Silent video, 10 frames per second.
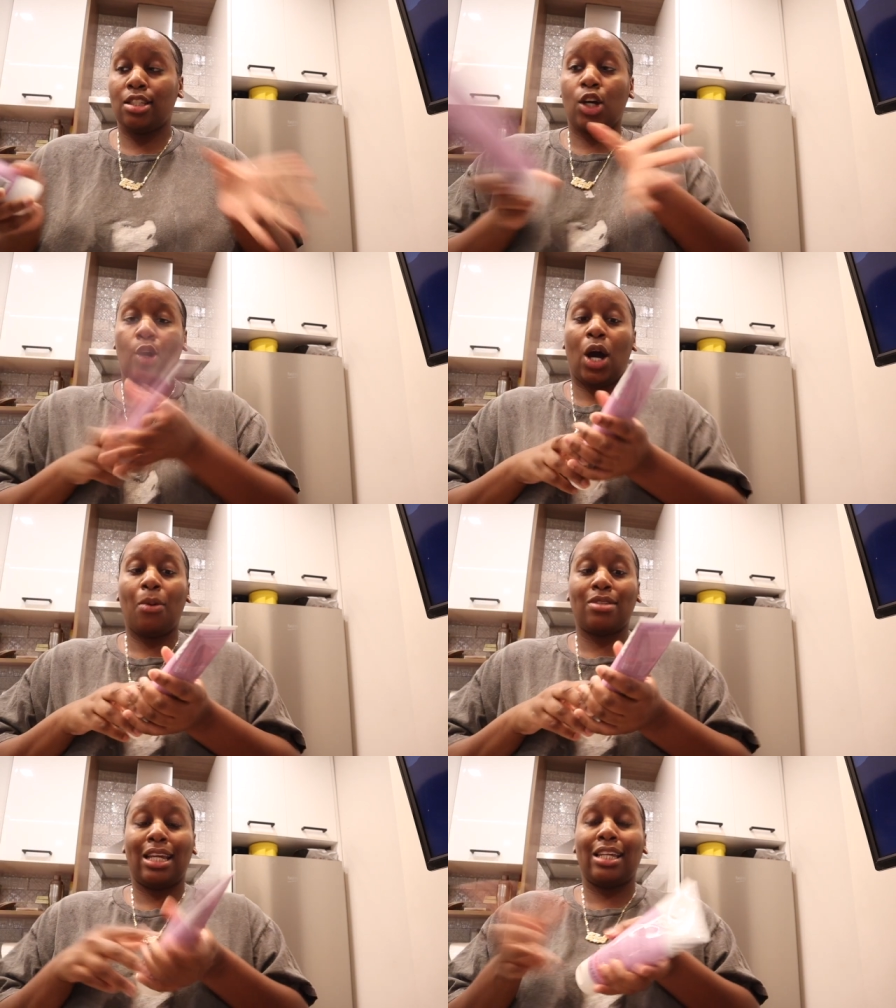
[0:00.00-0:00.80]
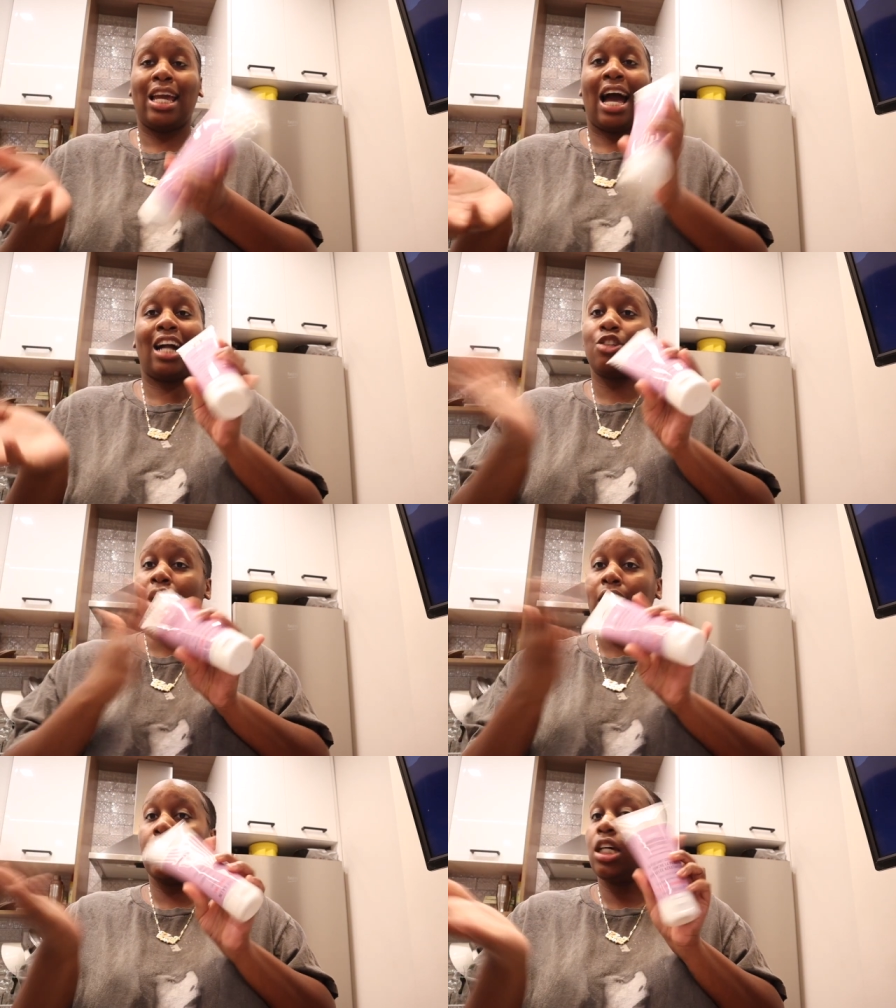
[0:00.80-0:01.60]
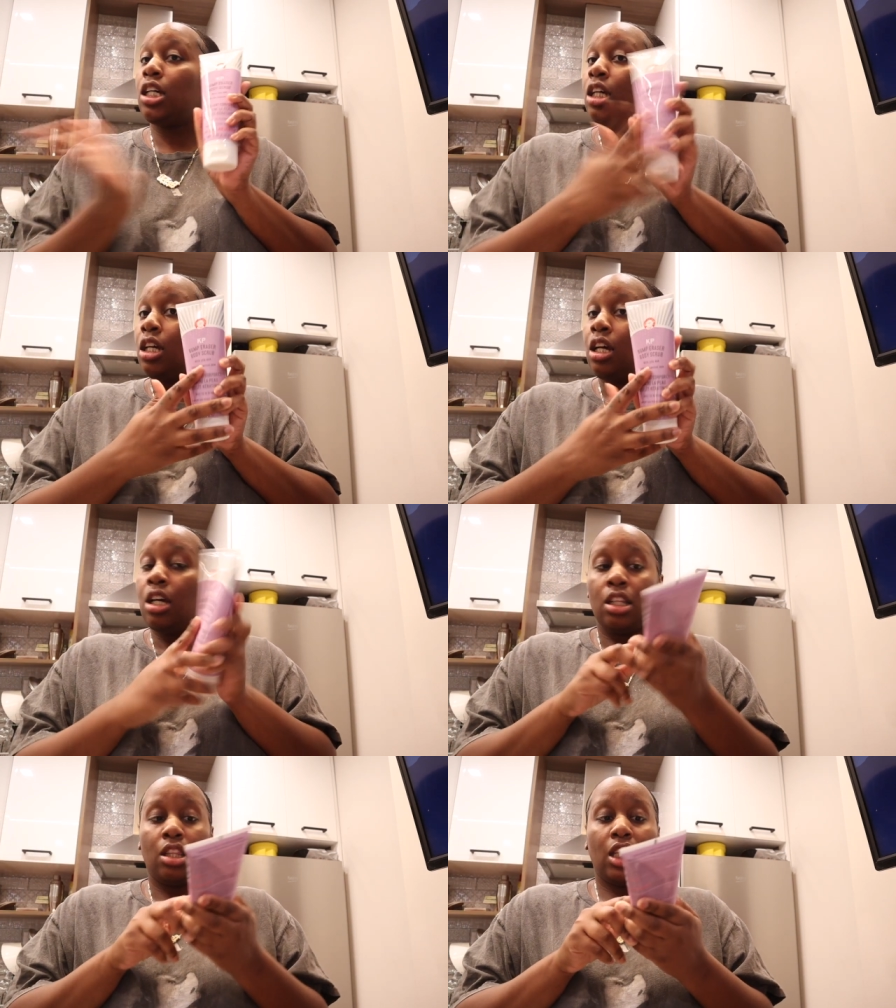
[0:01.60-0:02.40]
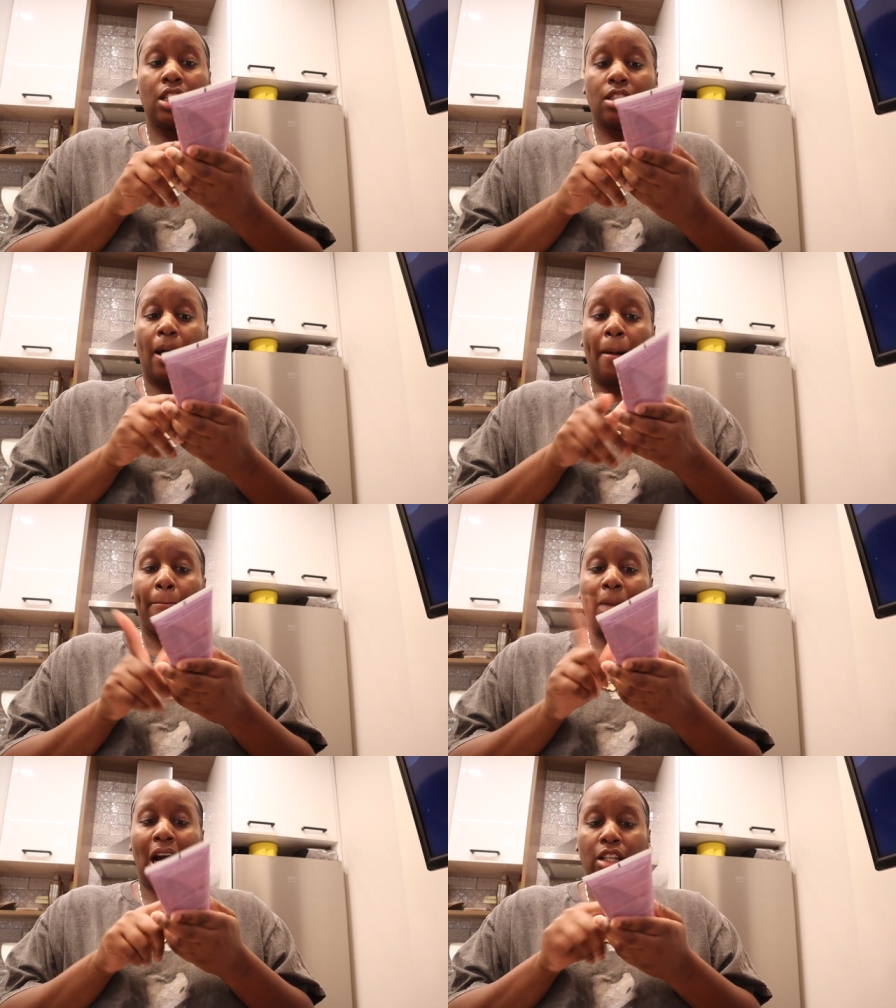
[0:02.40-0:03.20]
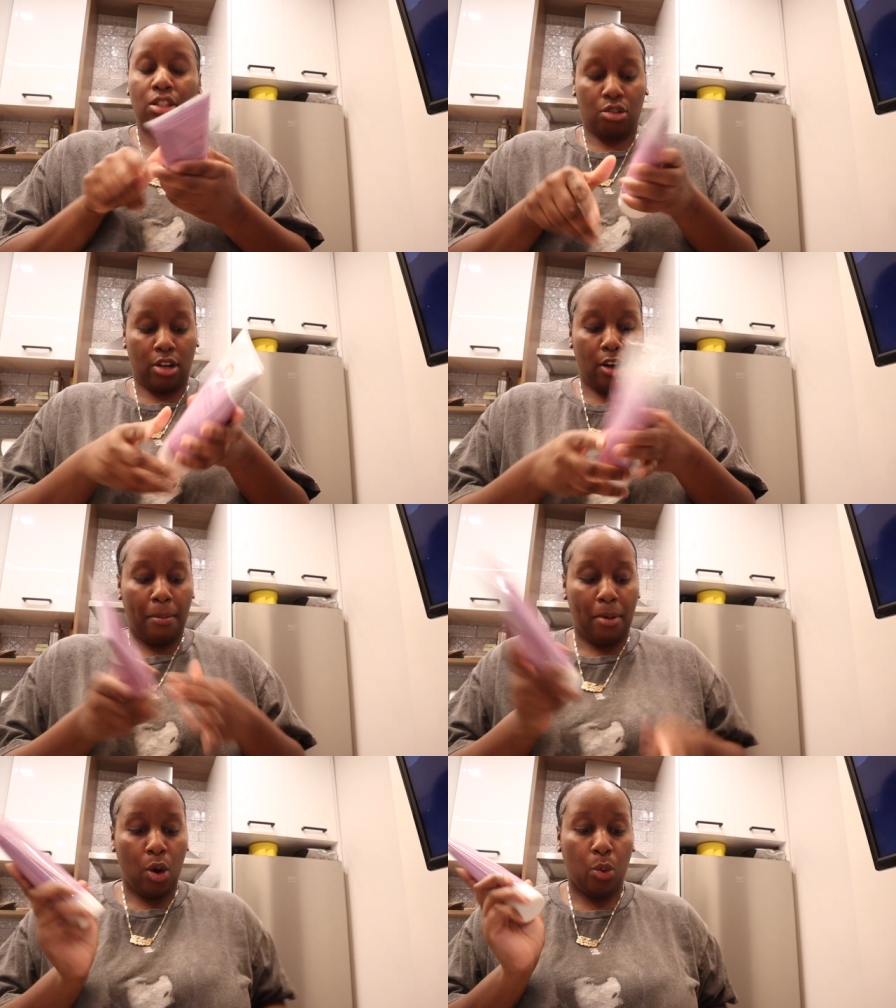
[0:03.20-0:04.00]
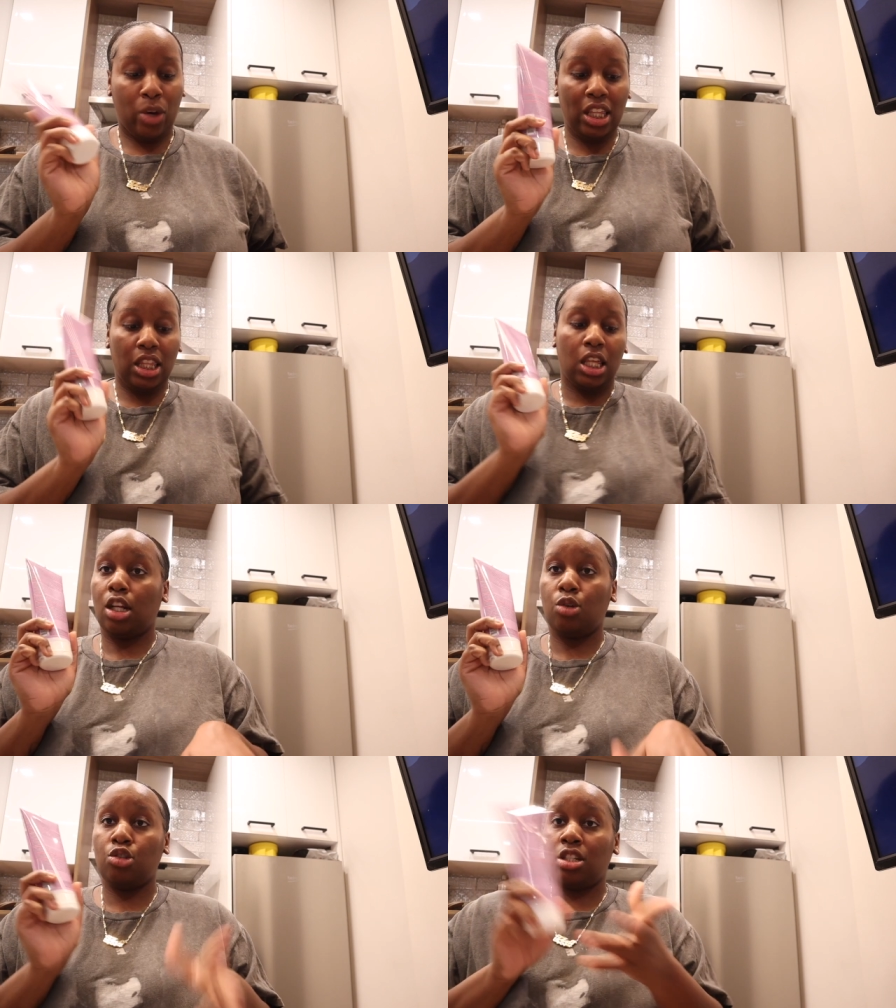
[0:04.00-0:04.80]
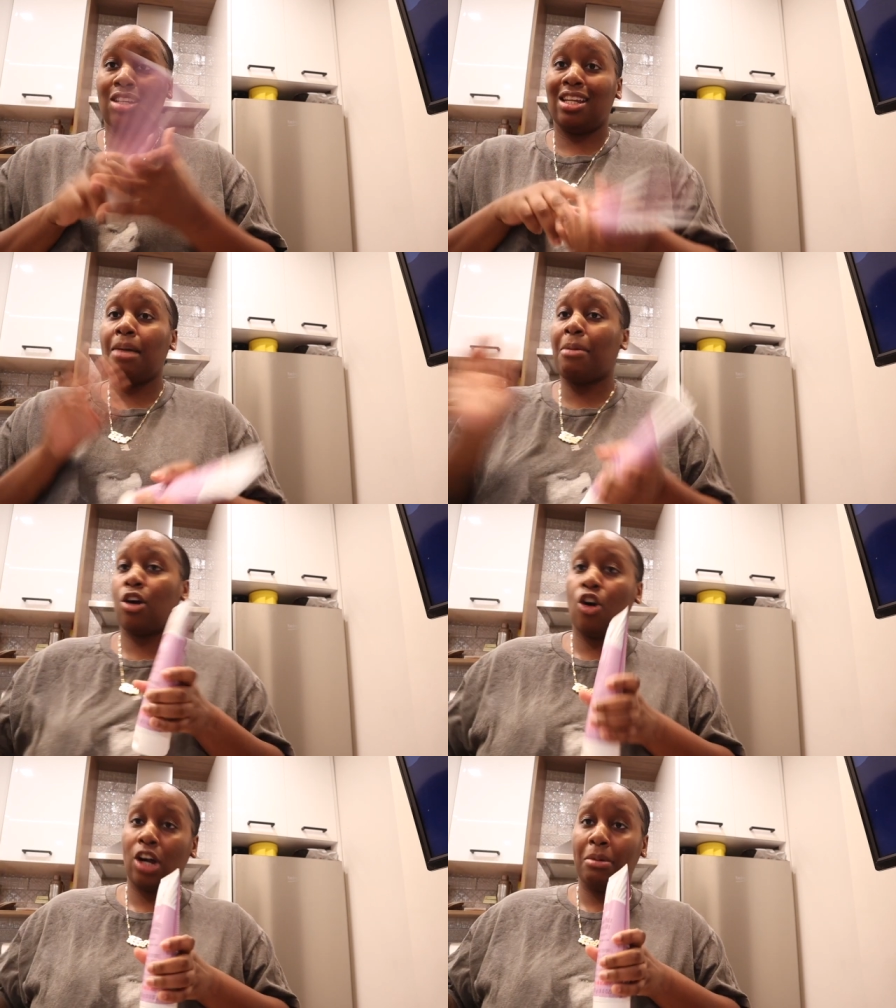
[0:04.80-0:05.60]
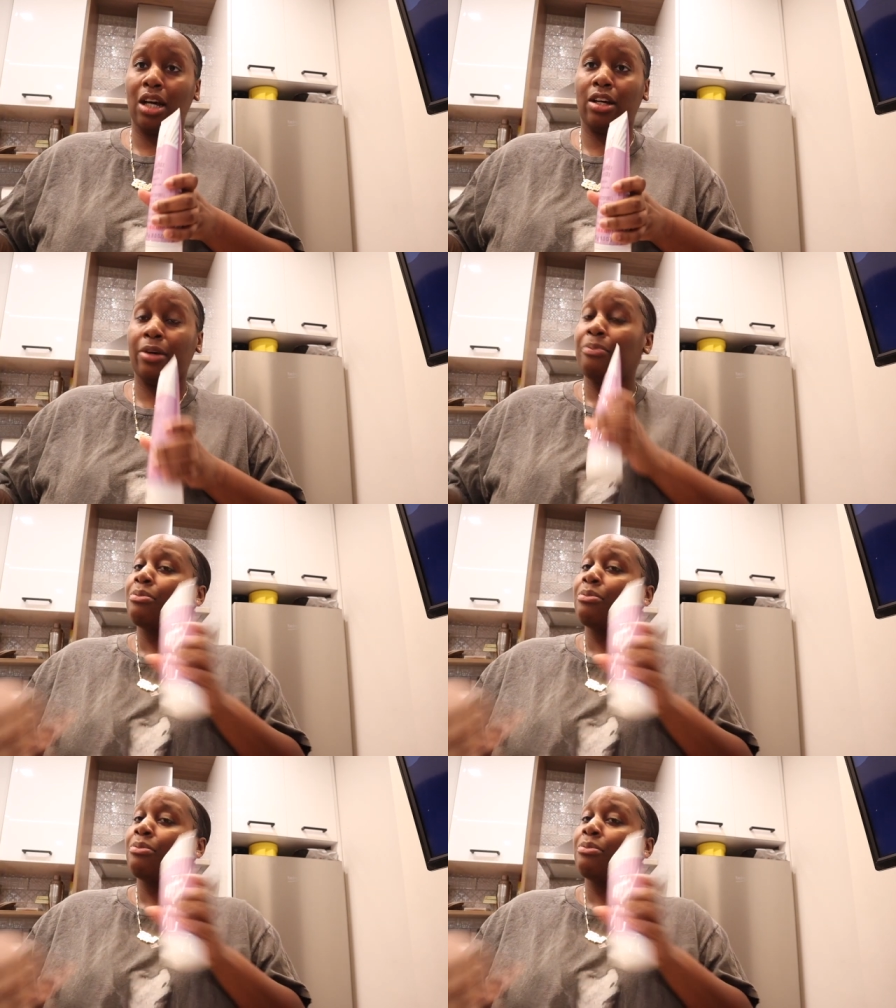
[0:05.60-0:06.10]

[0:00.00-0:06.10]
So I was like, I could try the this um body scrub with the lotion and my cocoa butter.